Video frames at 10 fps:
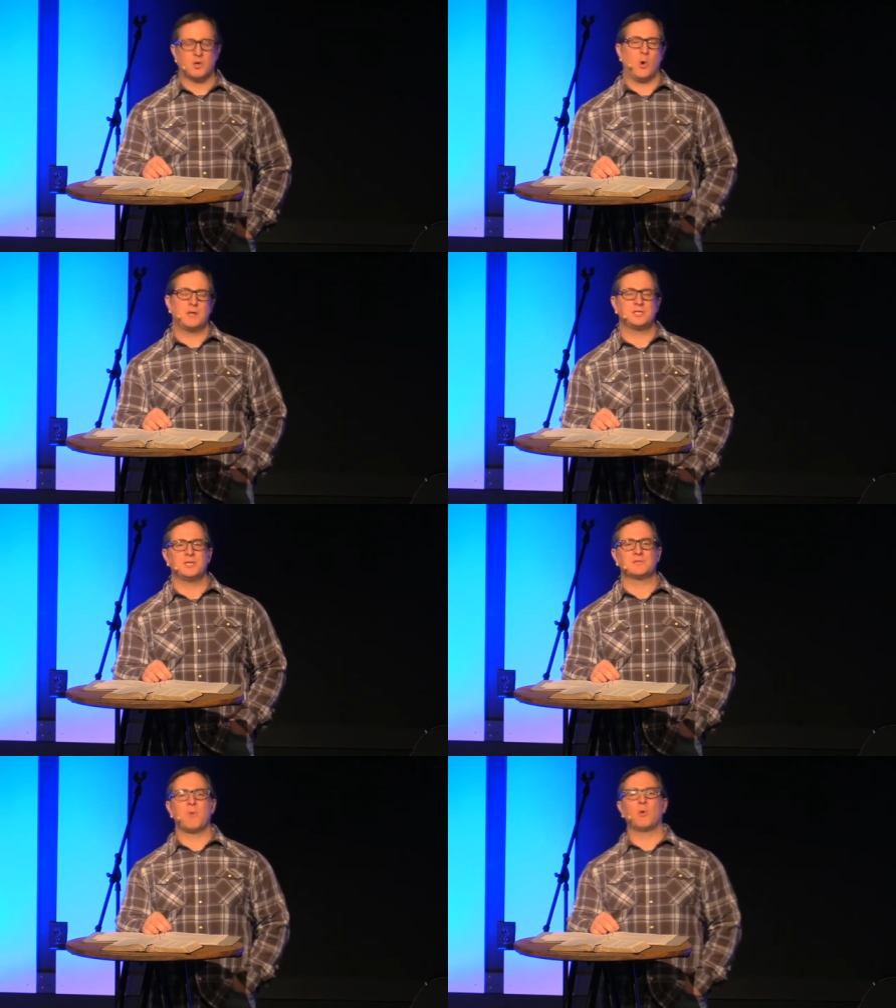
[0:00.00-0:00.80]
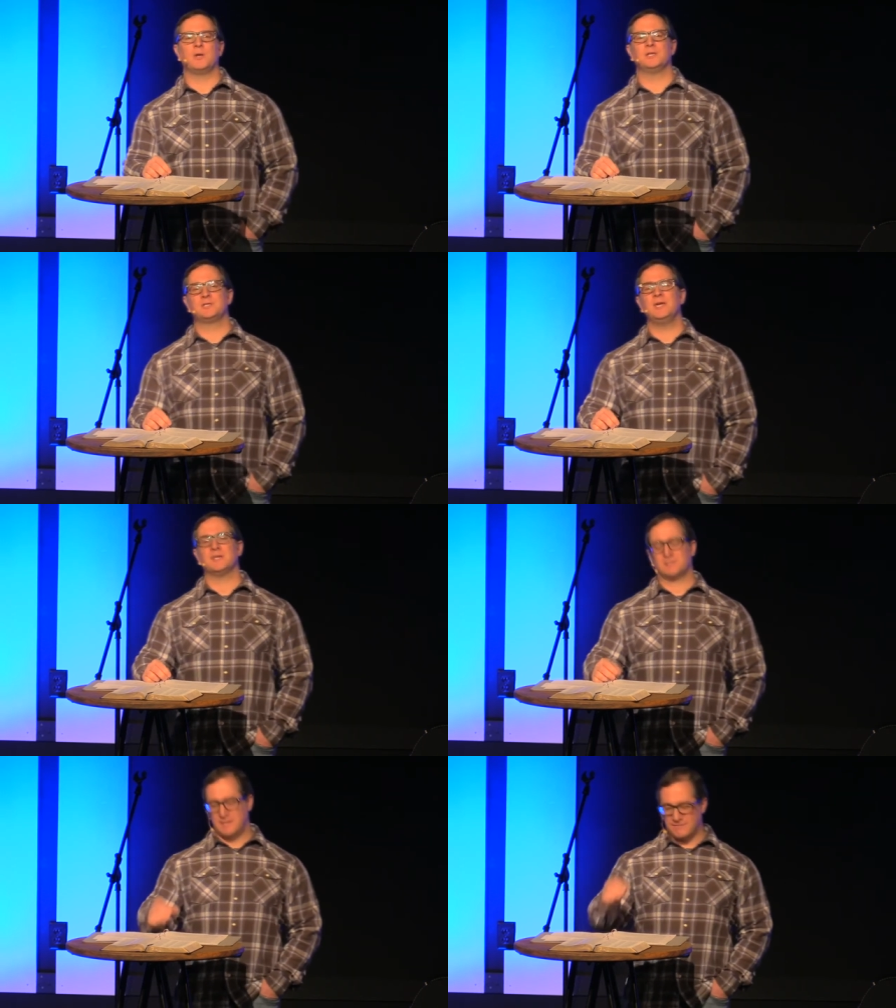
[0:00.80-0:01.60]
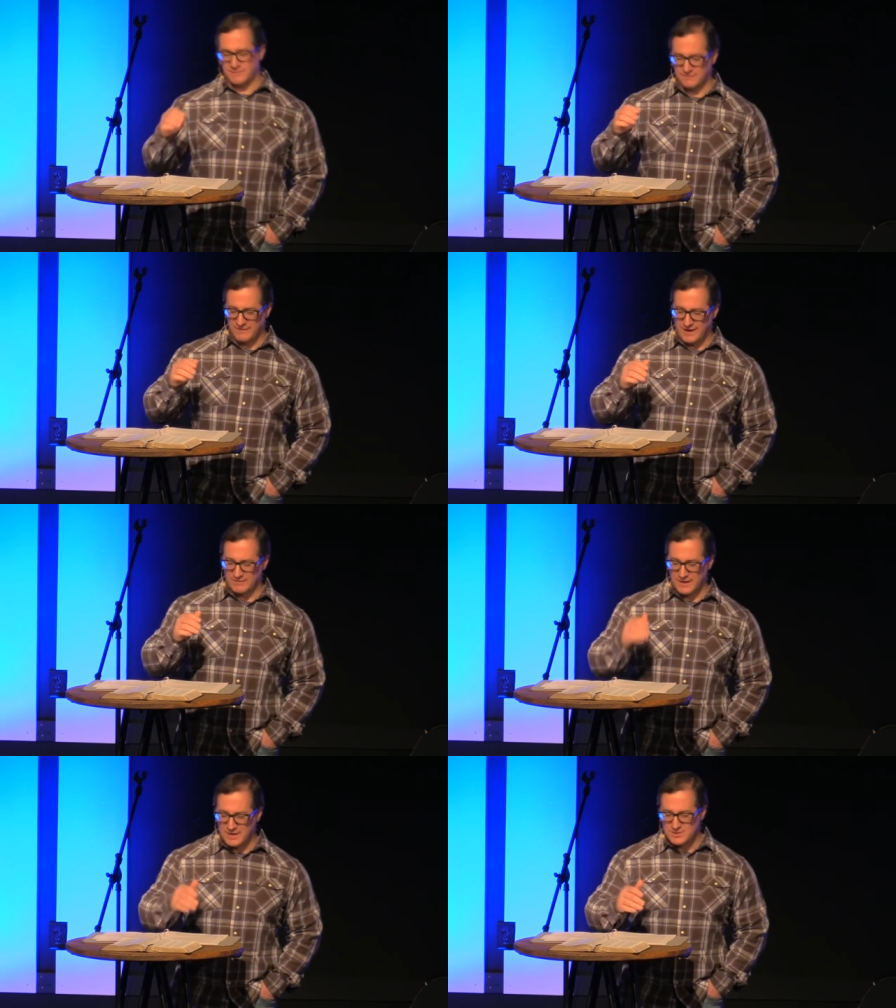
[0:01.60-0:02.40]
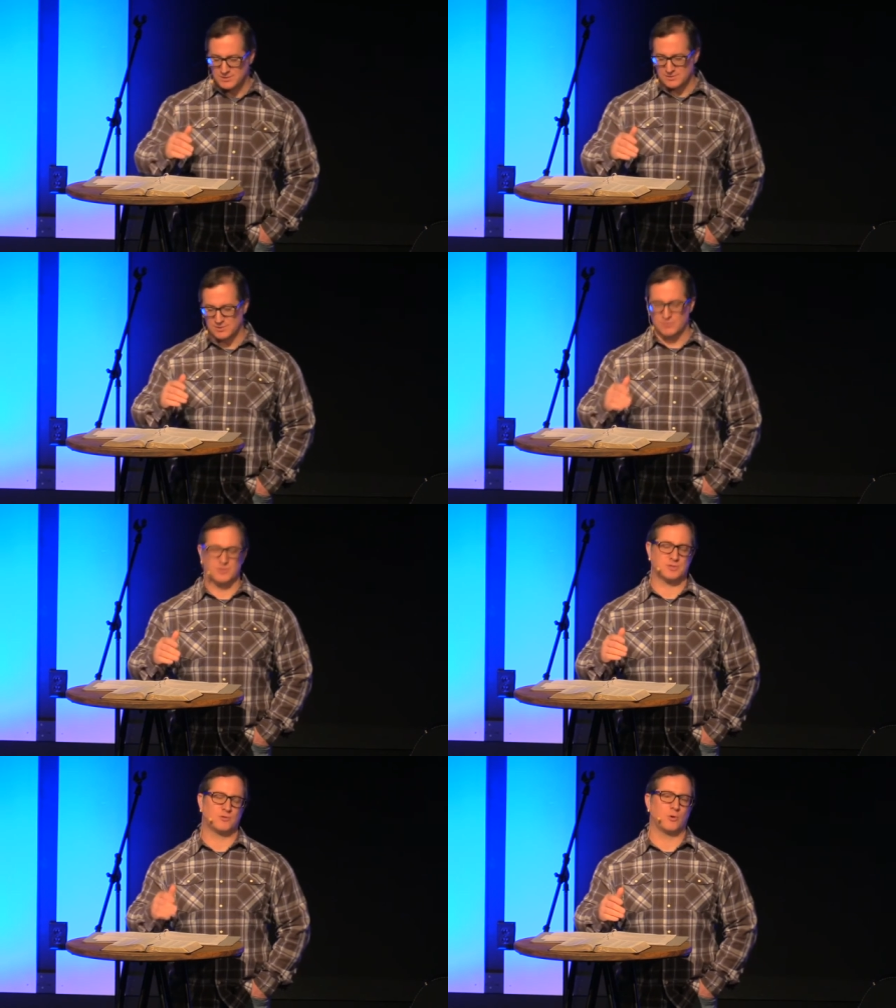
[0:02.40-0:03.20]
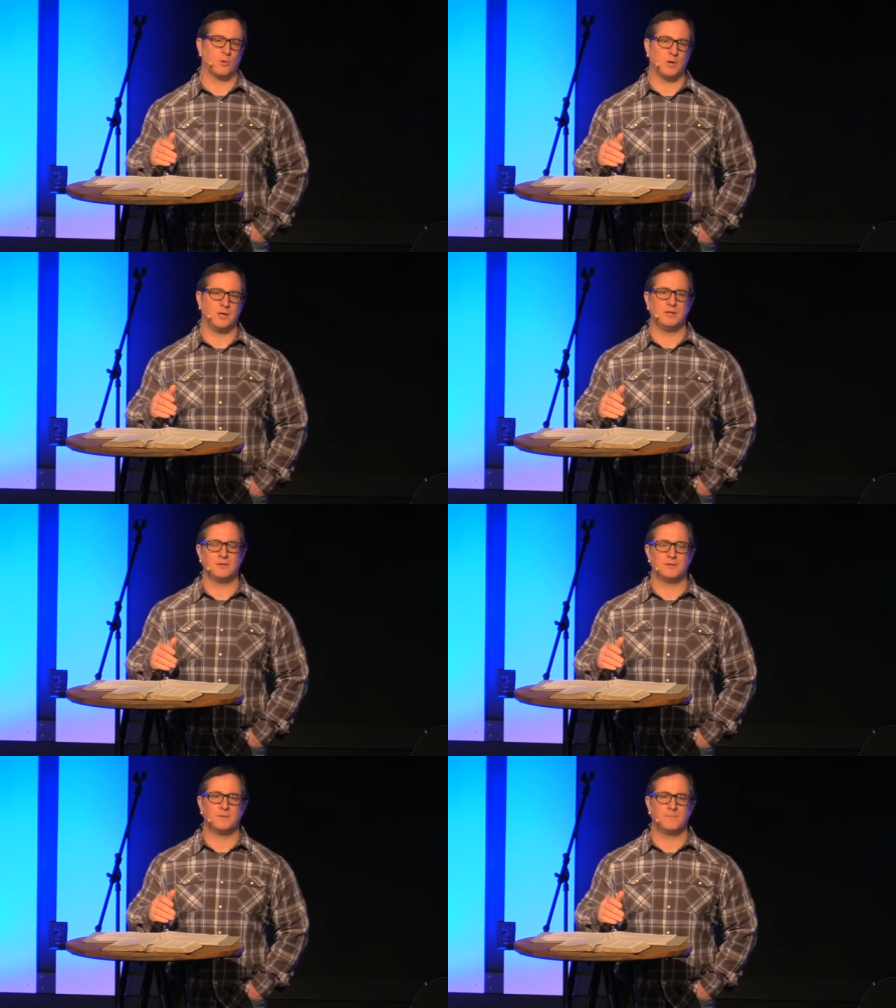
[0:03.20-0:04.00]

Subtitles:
The question this morning is this: if the foundations are destroyed,